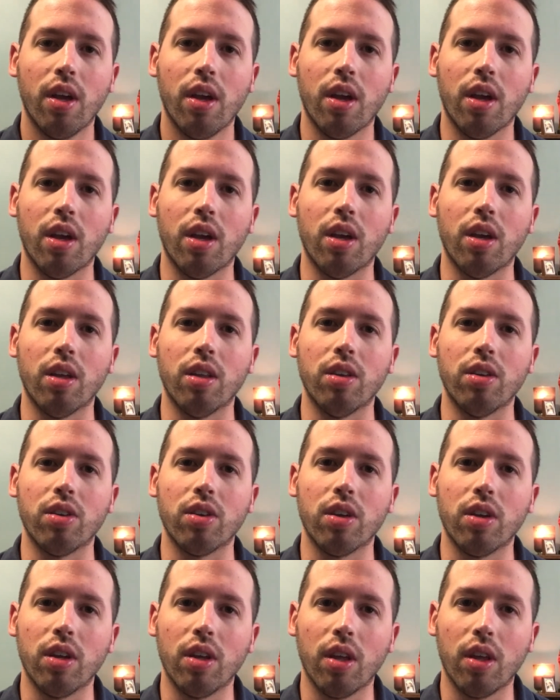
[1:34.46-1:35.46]

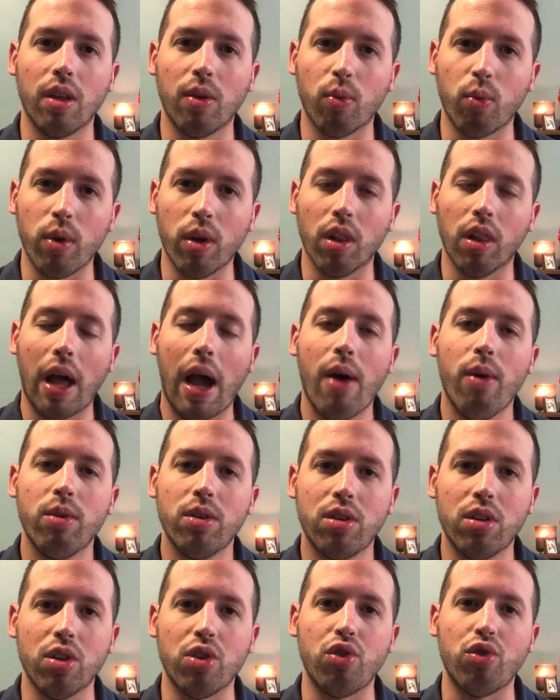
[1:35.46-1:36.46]
and we allow it
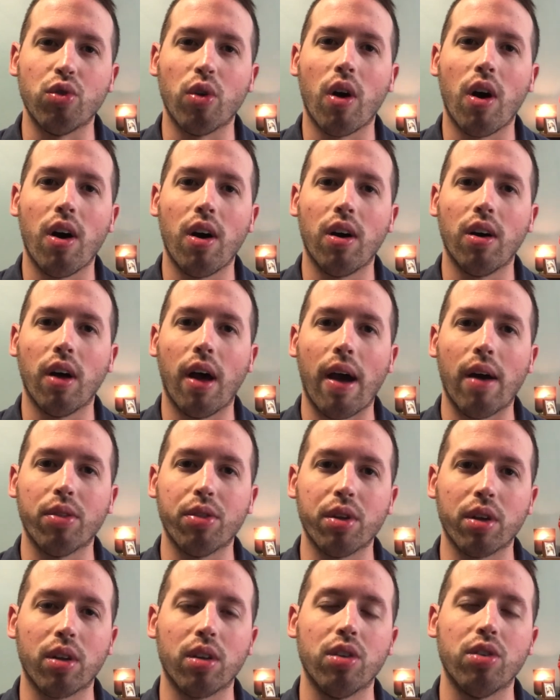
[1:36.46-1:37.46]
to draw out
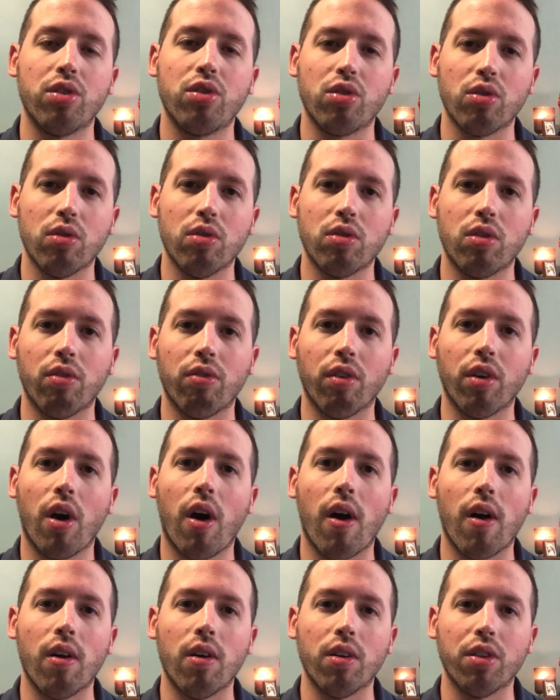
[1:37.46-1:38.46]
the concerns of the
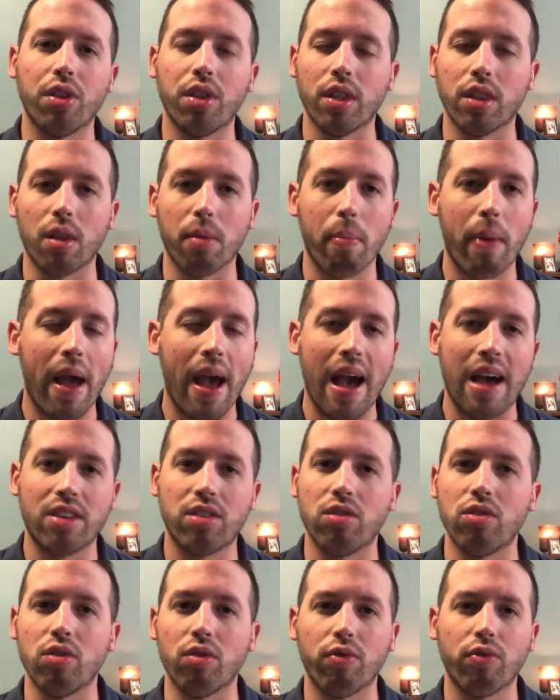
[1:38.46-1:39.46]
heart that the
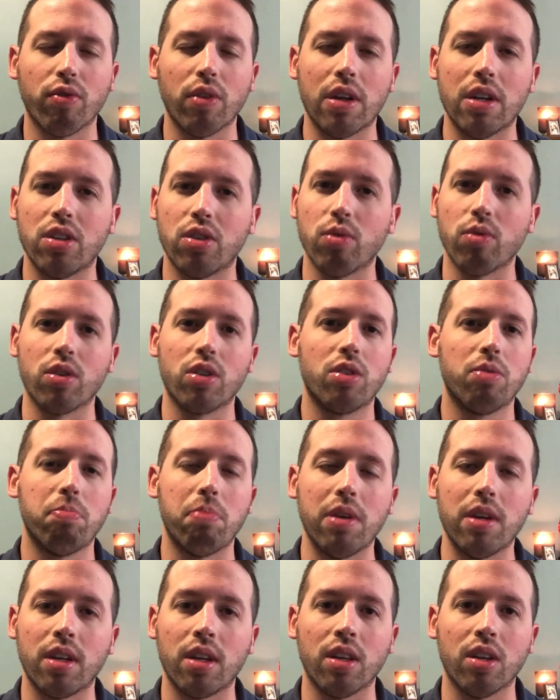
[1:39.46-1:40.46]
passage or phrase that was
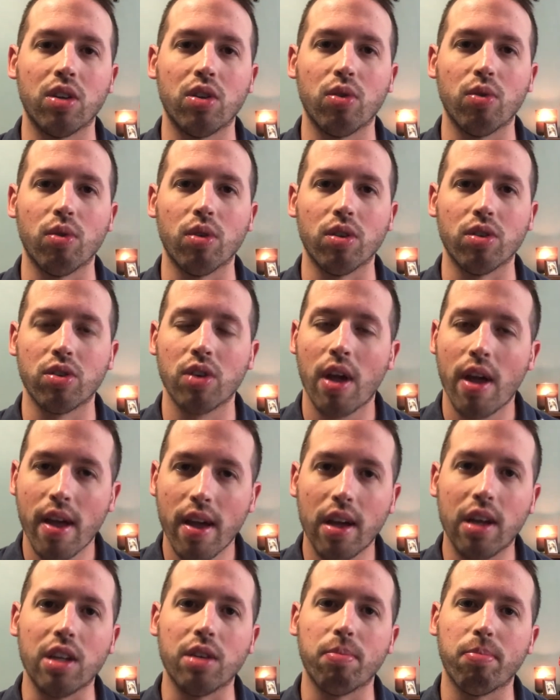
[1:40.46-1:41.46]
speaking to us
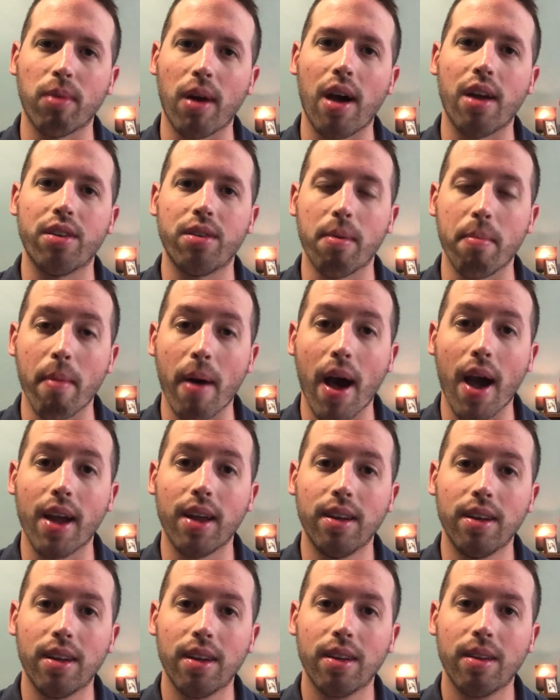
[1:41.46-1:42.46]
has brought to
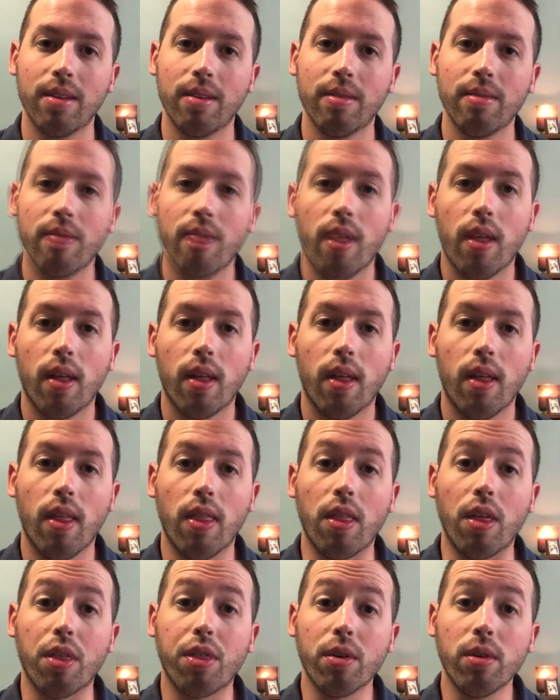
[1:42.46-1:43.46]
mind.
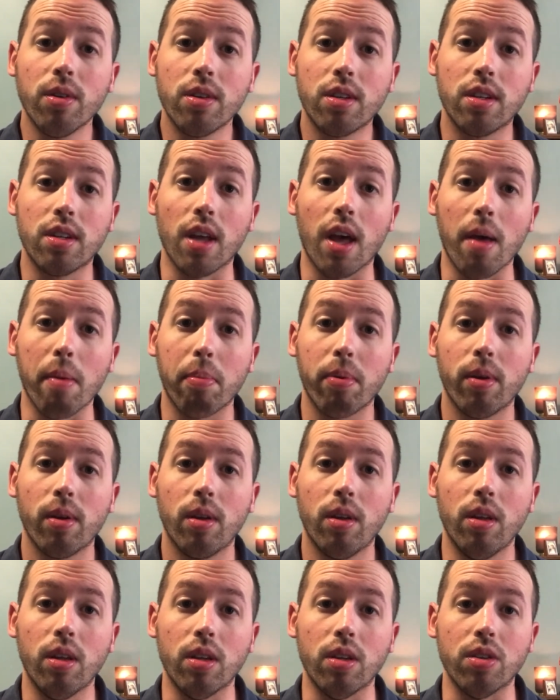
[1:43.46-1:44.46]
The third step
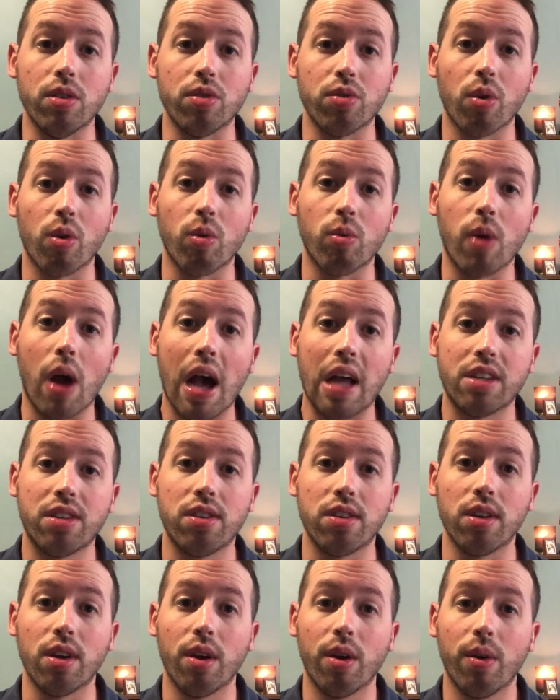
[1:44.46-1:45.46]
is
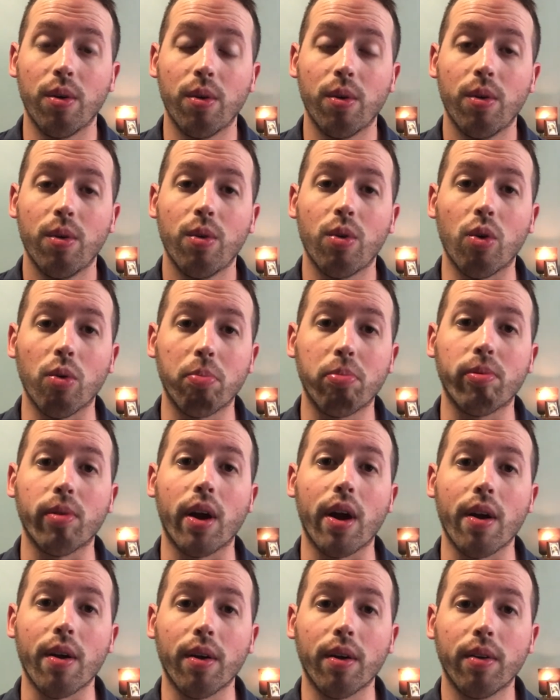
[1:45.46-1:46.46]
Orazio, or
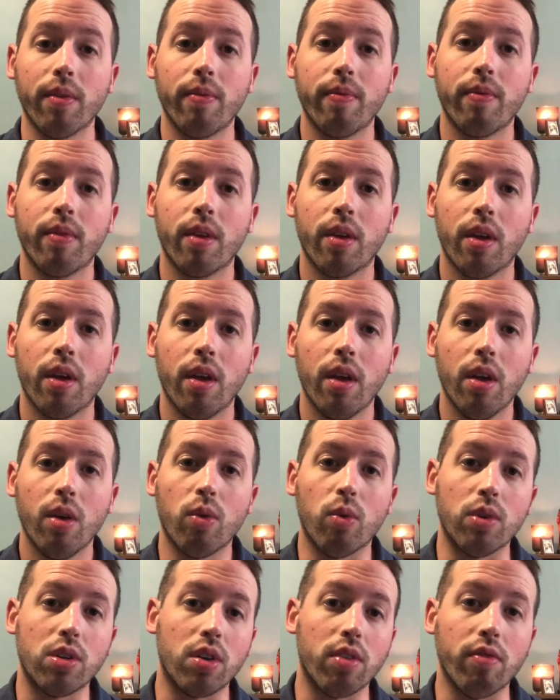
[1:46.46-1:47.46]
prayer,
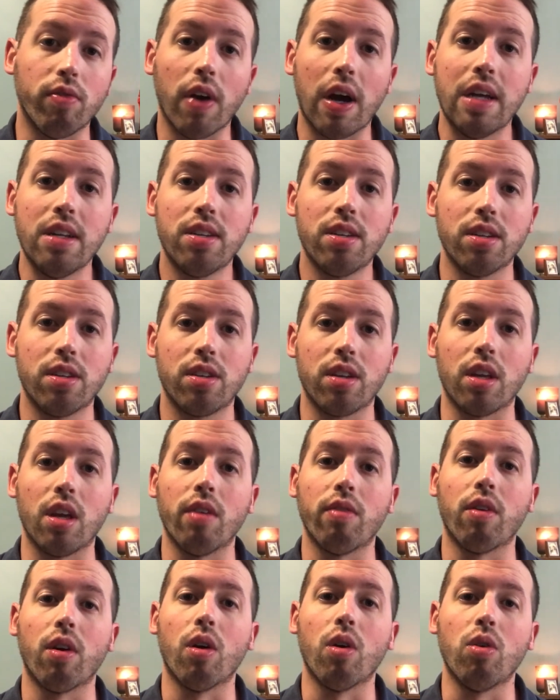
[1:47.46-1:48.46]
which invites us to
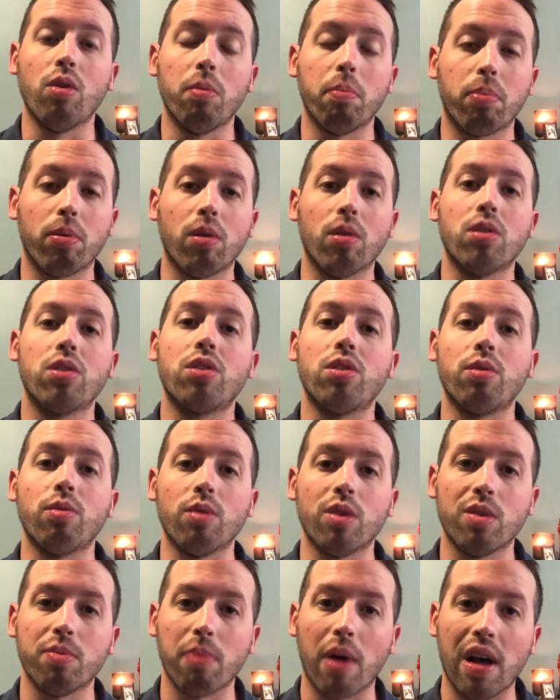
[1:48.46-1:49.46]
give our own personal
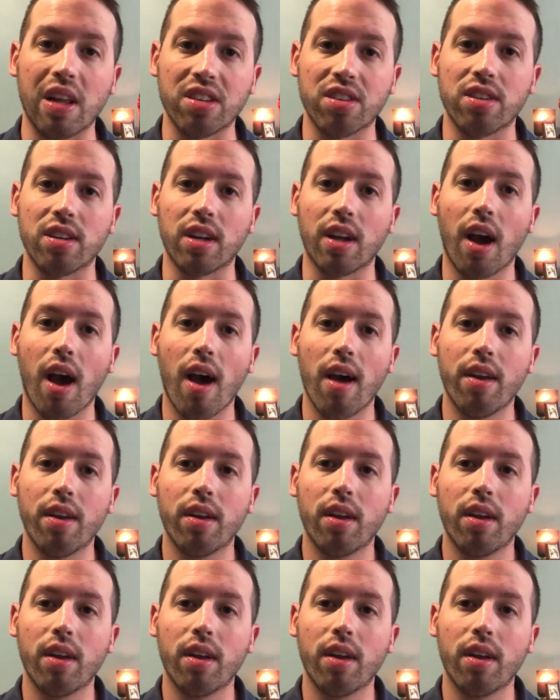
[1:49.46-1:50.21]
response to God.